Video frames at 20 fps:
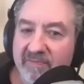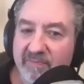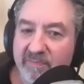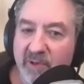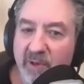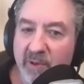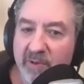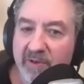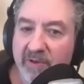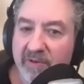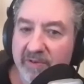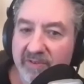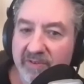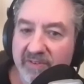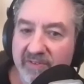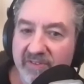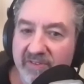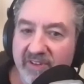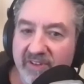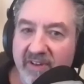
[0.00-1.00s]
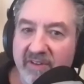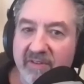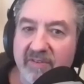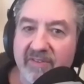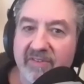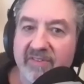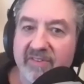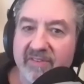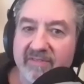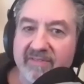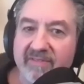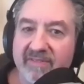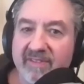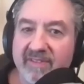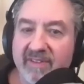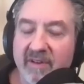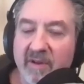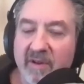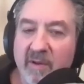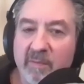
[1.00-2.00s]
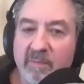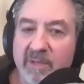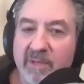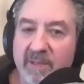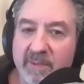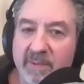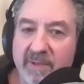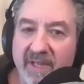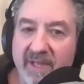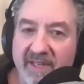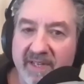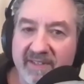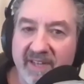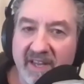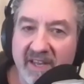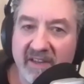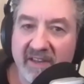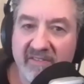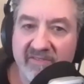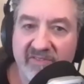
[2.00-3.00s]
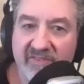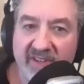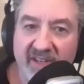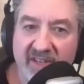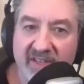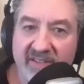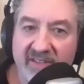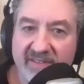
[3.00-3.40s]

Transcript: brokers and sales and people like Dave. They're